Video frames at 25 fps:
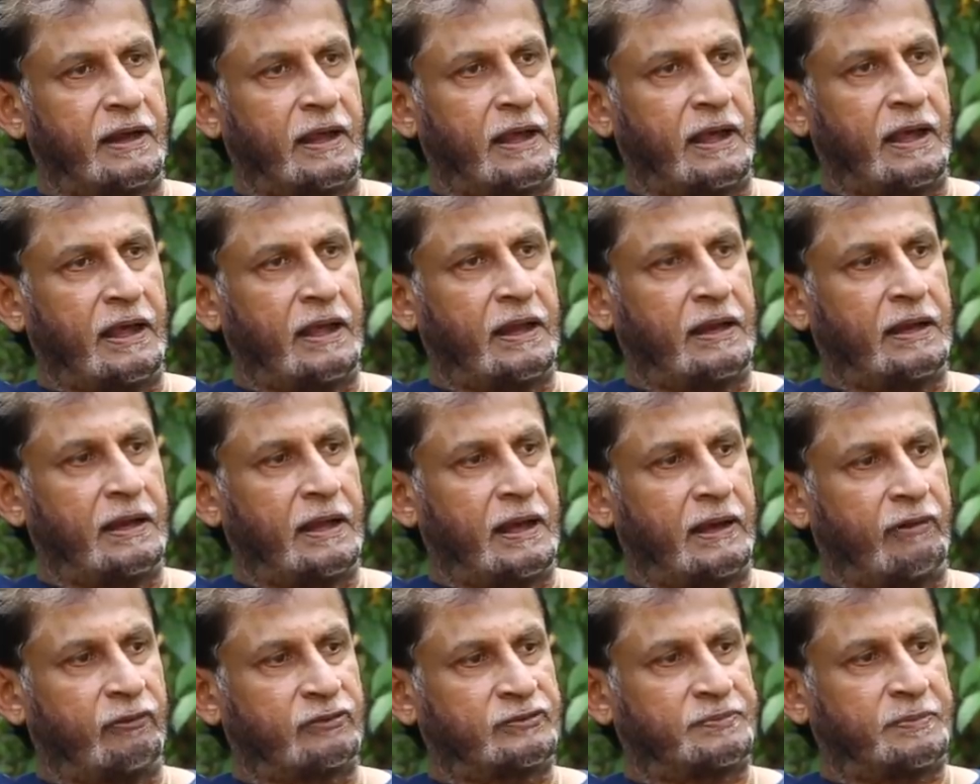And
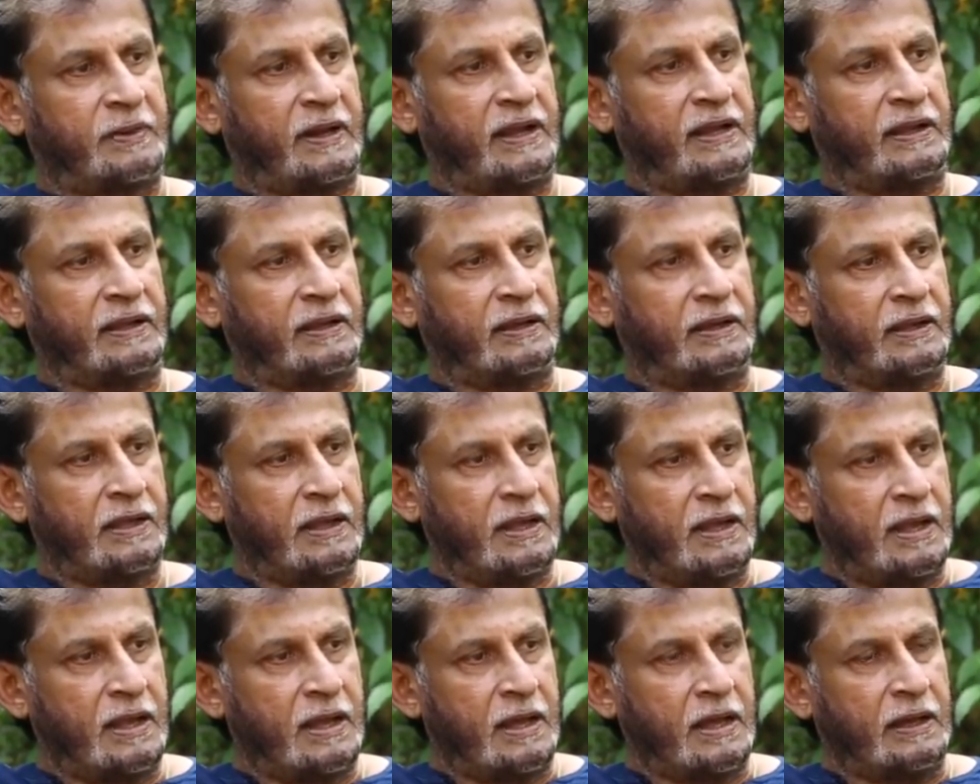I was playing
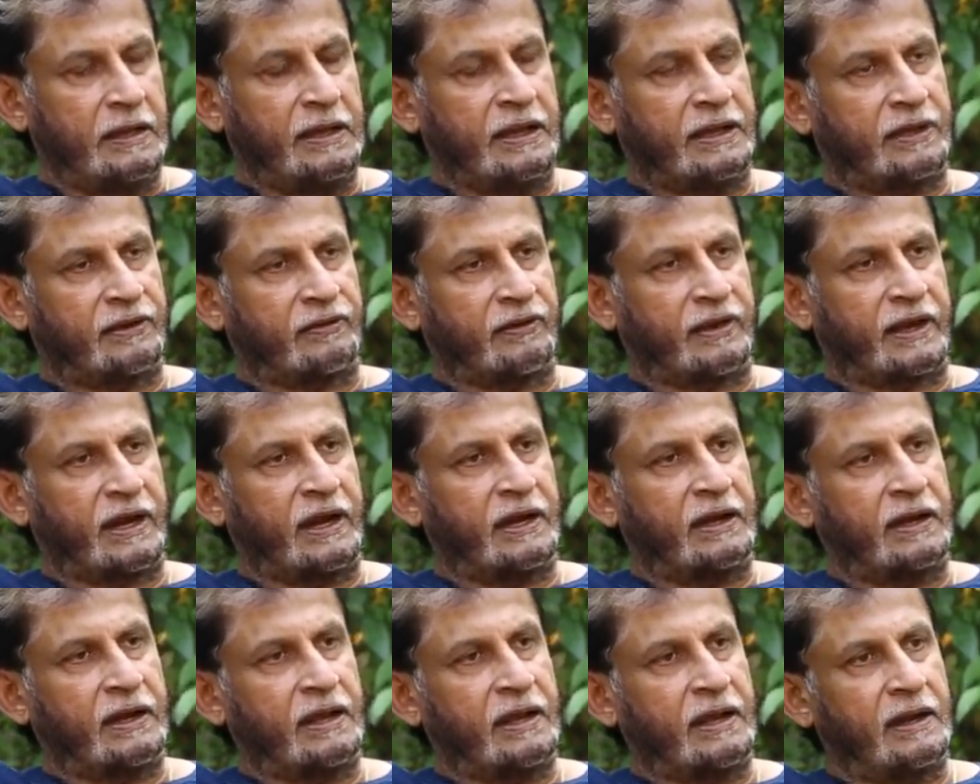league
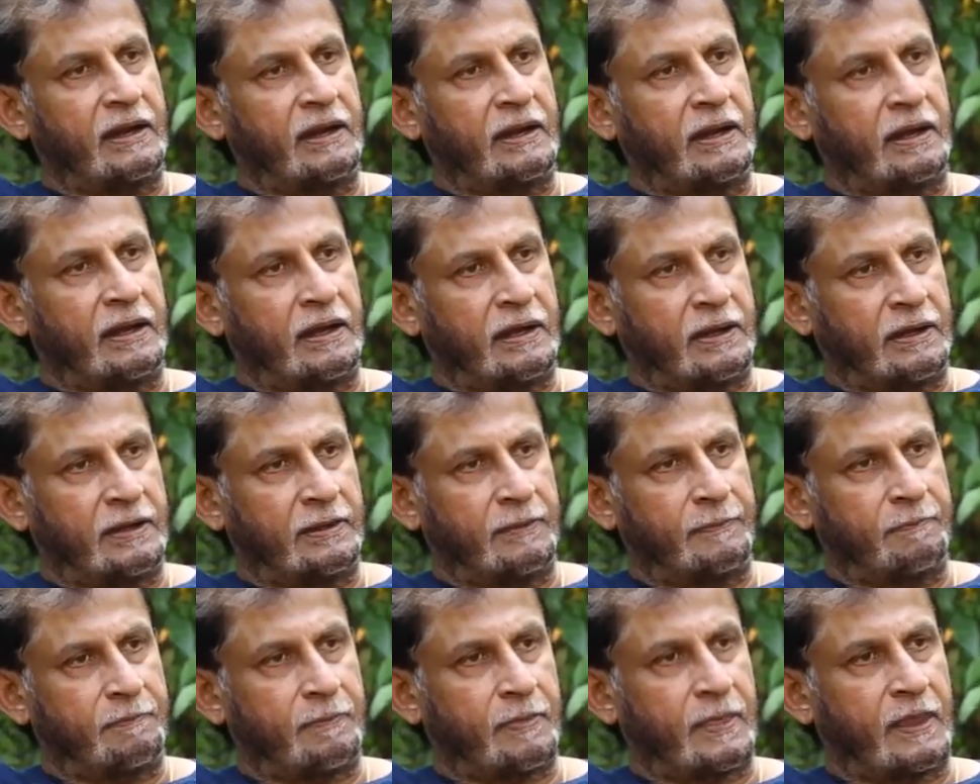cricket in
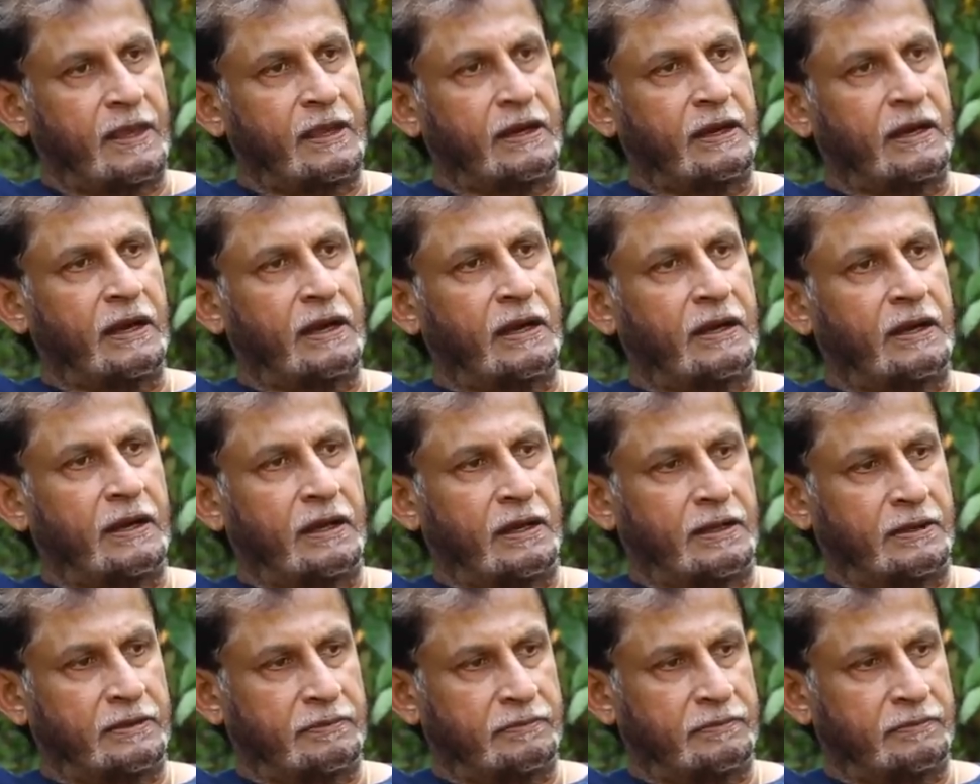England,